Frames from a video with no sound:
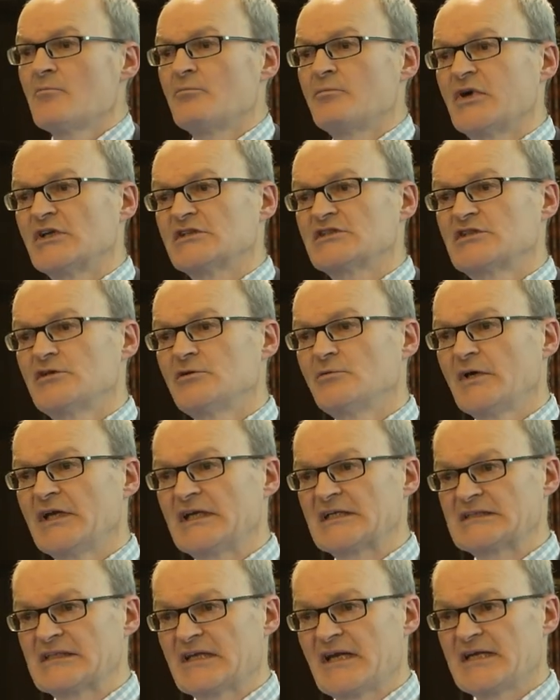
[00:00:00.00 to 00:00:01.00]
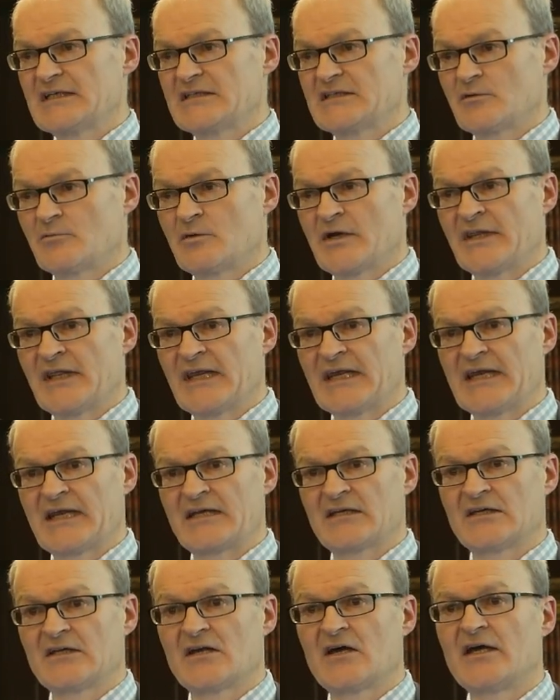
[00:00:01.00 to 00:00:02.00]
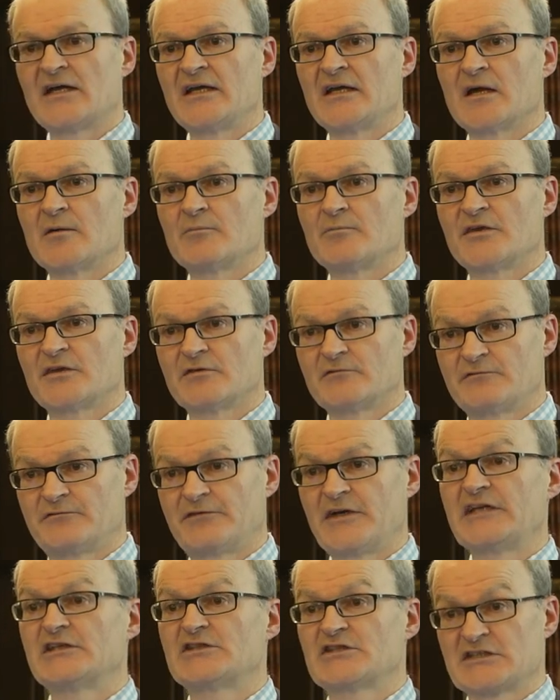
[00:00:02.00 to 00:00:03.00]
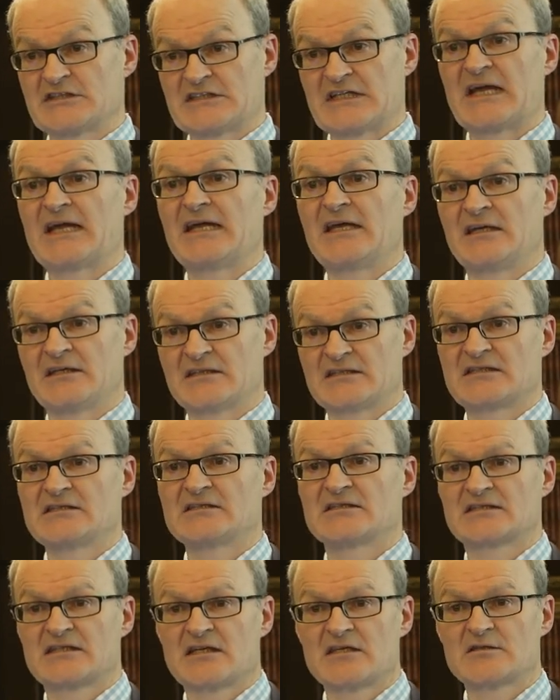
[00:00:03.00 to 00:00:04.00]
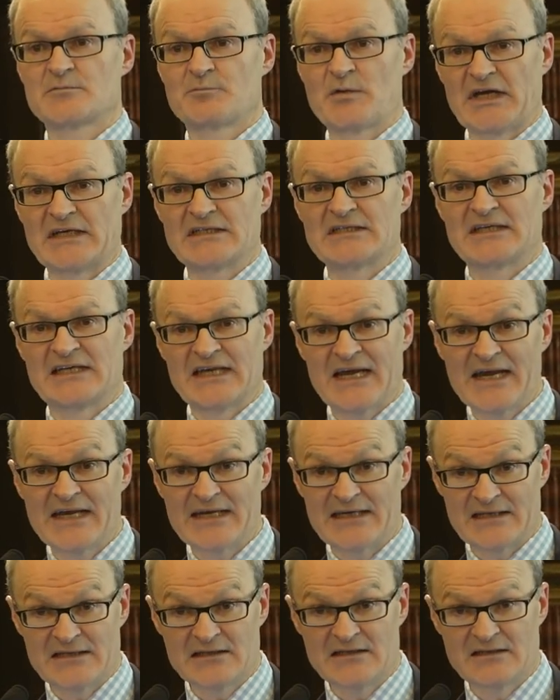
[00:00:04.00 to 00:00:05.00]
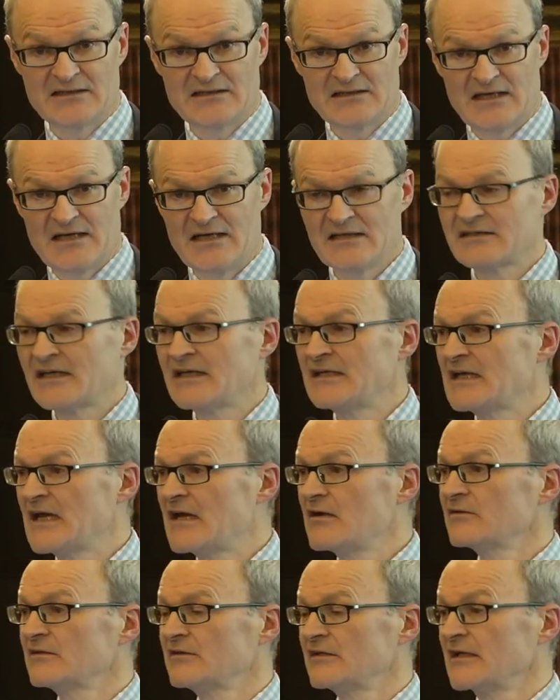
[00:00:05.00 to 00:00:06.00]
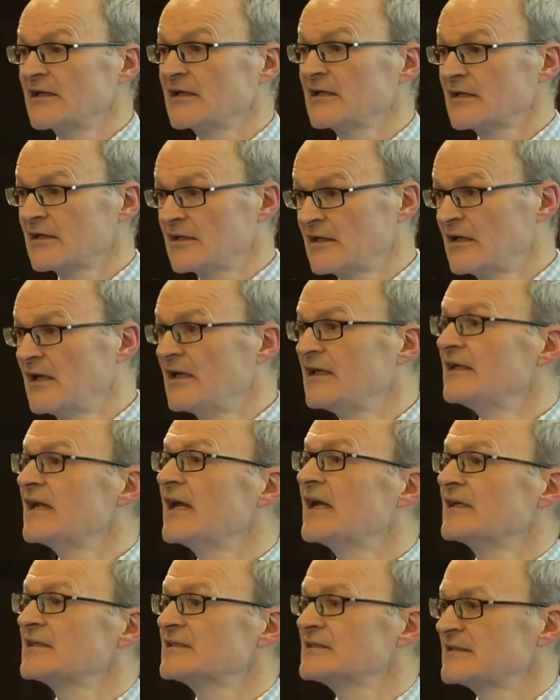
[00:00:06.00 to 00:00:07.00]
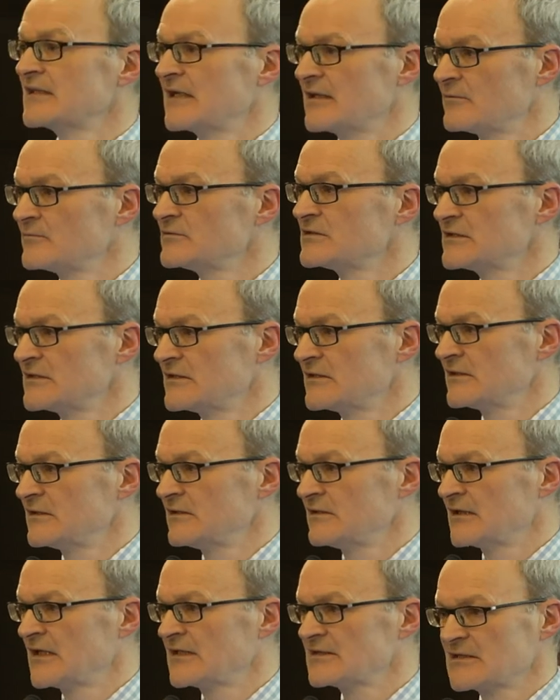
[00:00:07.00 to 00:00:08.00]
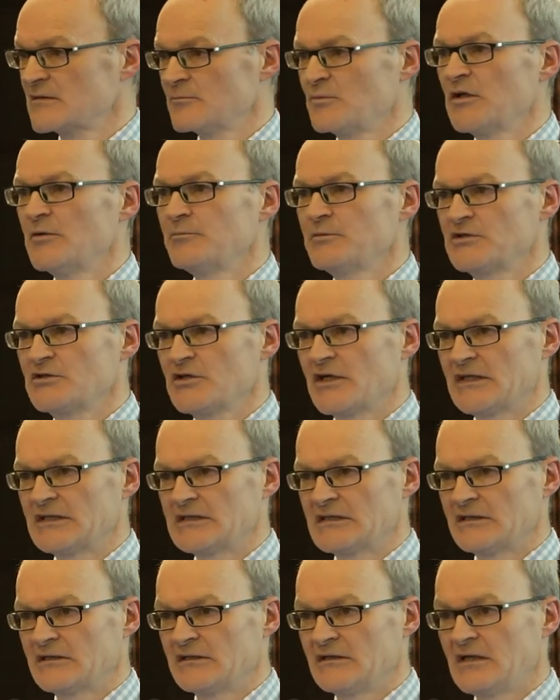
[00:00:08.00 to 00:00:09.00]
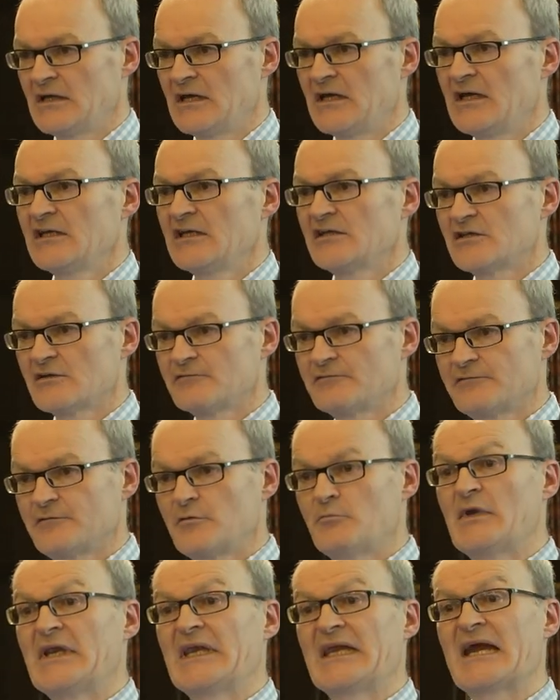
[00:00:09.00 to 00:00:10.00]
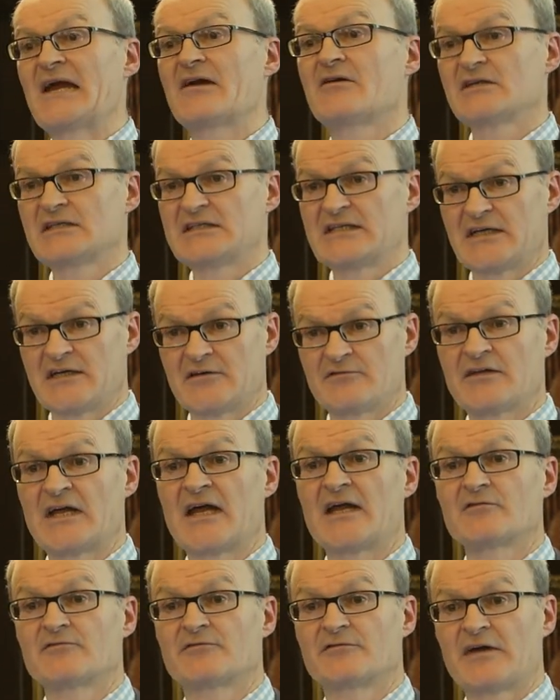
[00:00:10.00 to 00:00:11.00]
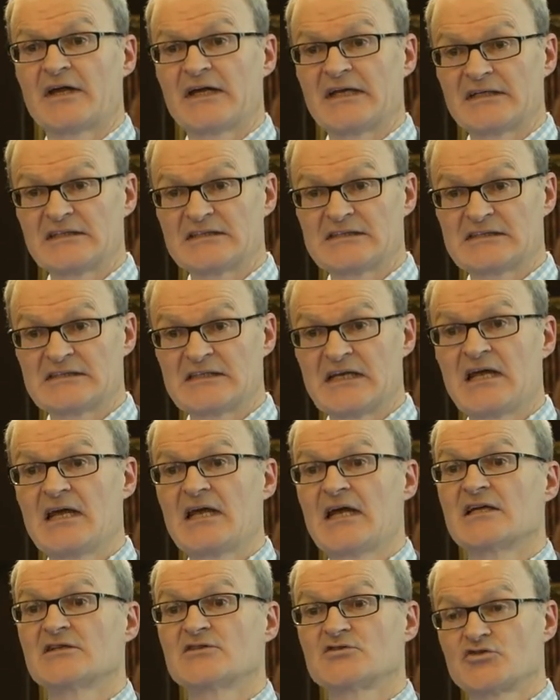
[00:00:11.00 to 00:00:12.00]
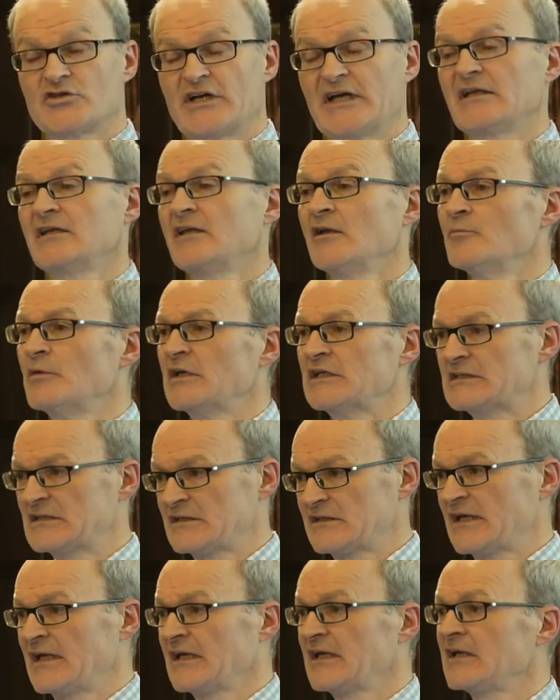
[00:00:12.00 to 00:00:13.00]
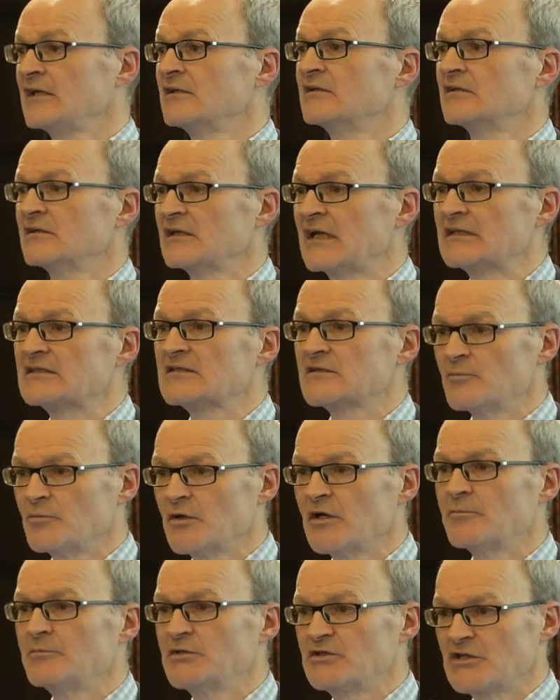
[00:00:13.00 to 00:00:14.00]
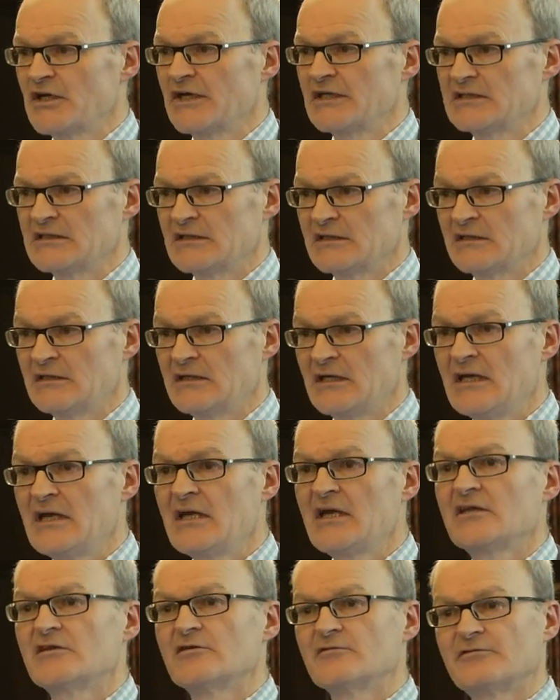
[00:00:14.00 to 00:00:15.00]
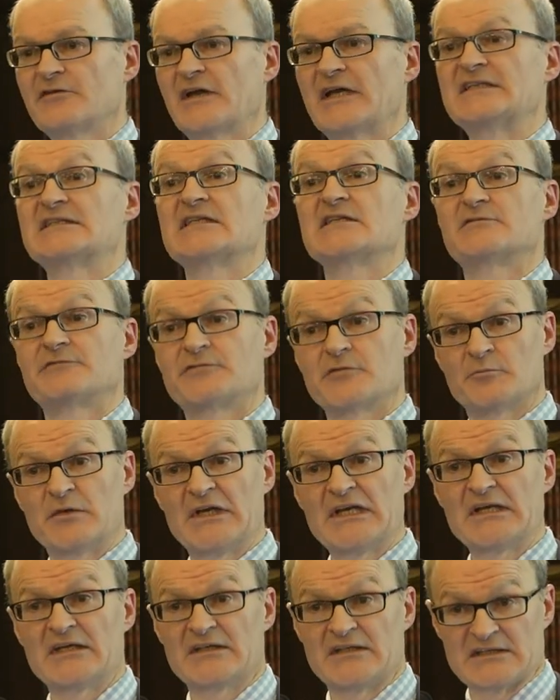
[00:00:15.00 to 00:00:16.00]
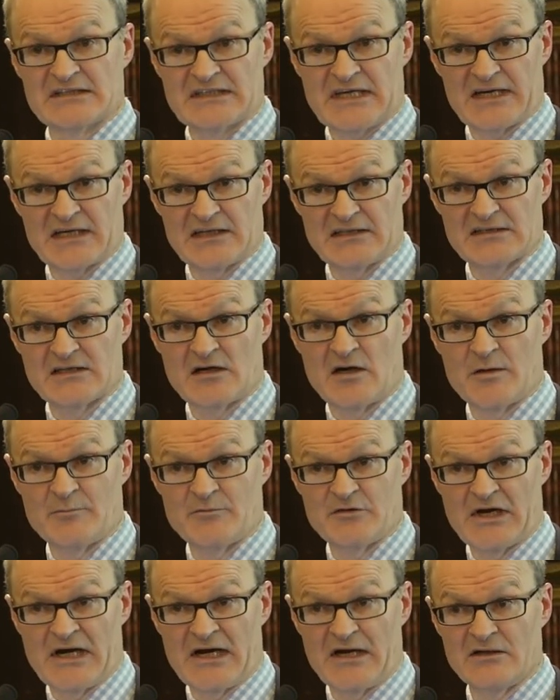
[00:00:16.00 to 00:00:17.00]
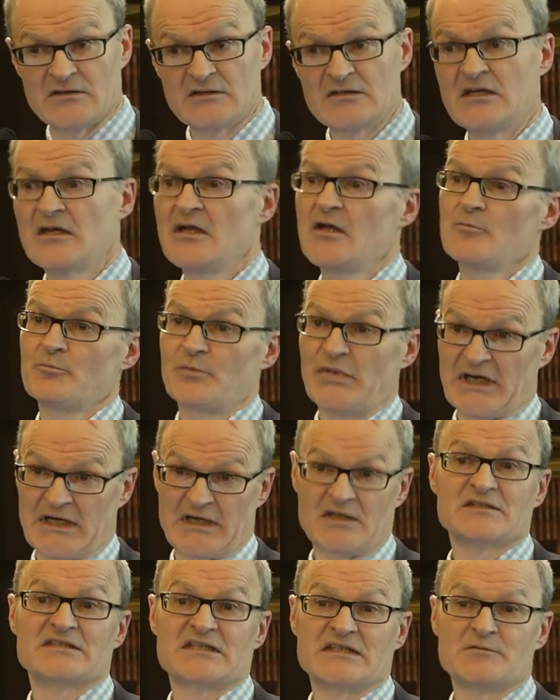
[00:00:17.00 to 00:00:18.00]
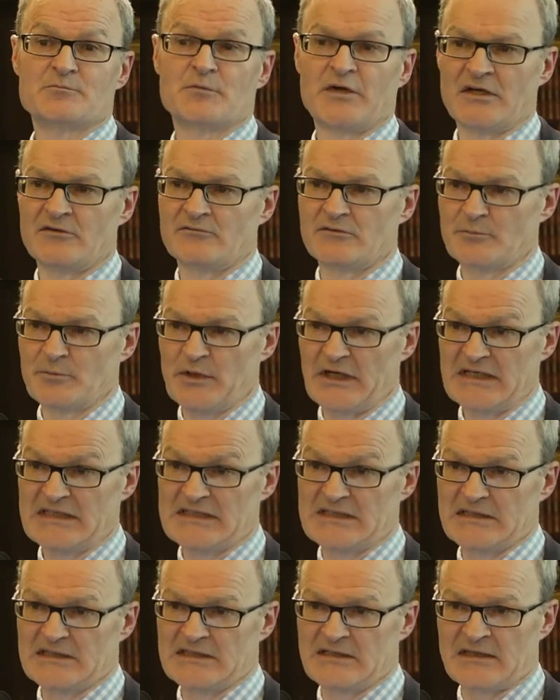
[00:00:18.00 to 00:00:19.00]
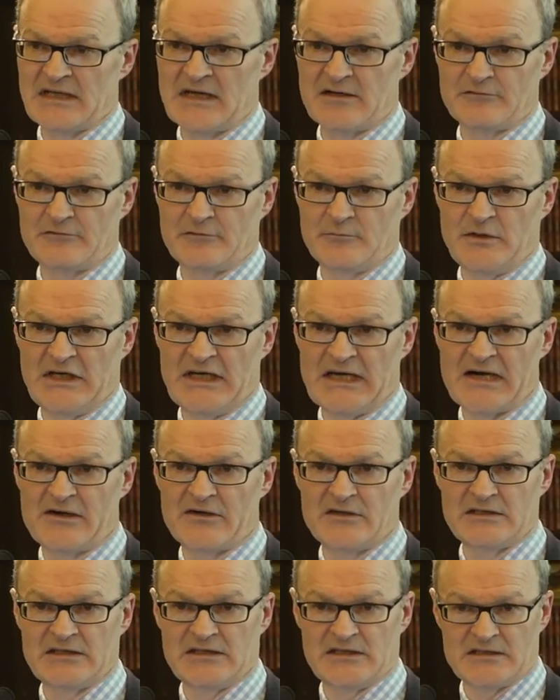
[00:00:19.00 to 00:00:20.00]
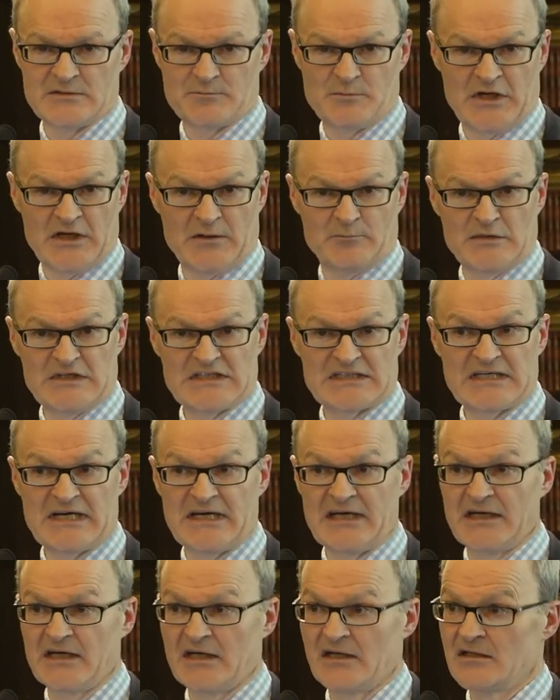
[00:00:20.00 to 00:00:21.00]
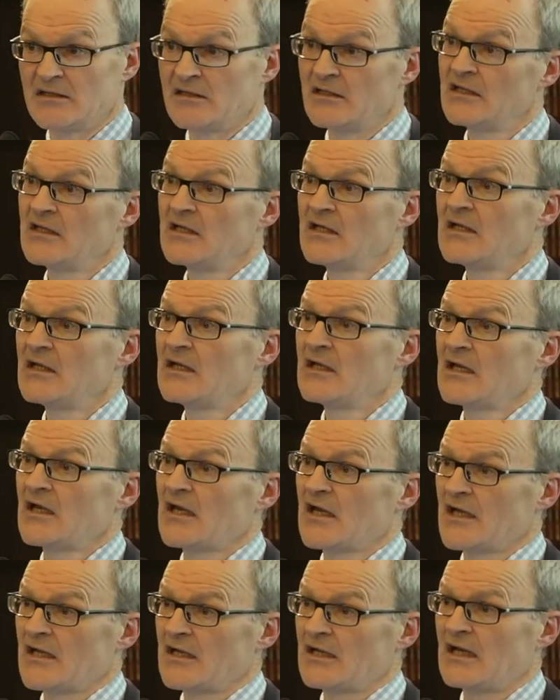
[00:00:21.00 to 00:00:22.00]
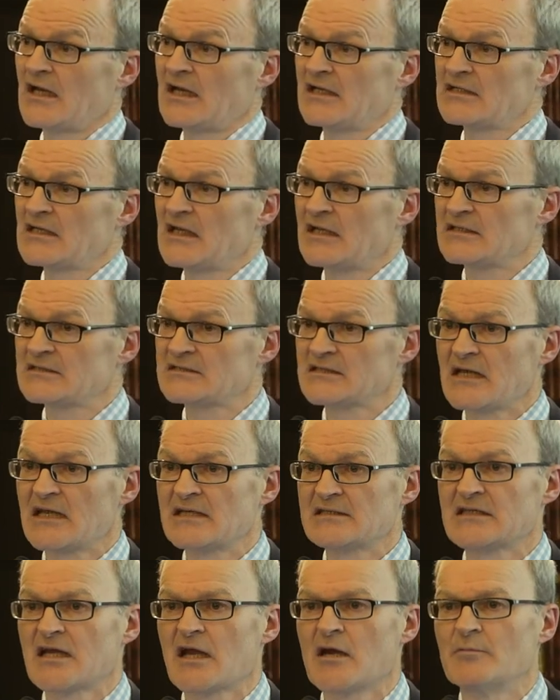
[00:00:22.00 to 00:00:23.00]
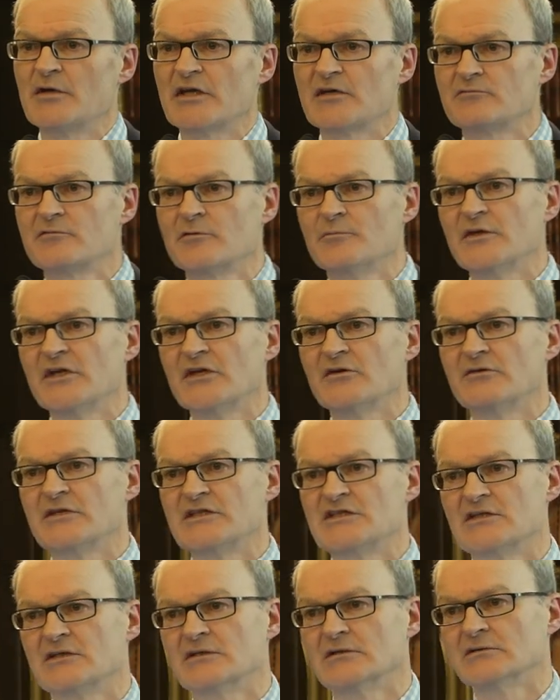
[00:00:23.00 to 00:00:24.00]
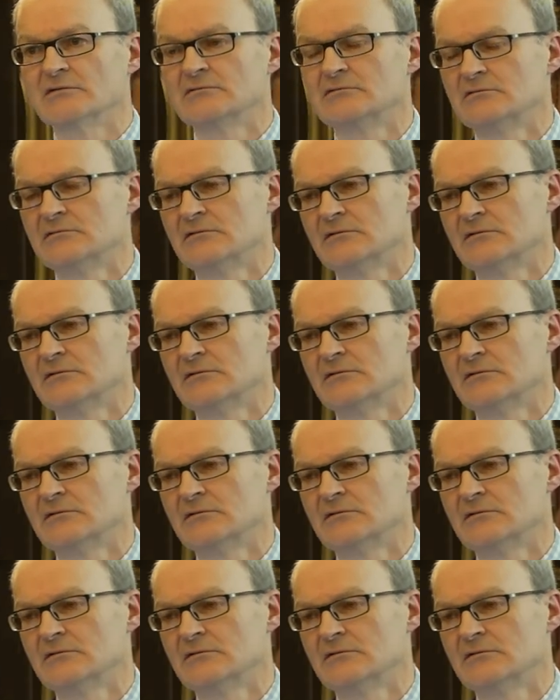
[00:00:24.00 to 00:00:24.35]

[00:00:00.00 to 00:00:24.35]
But 2 weeks later, when they get a lineup that features that innocent suspect again, they now think, yes, that's the perpetrator. The familiarity of that face has tricked them into thinking that that's the perpetrator. The face is familiar the second time around because it's been repeated, and that familiarity is being mistaken as coming from the original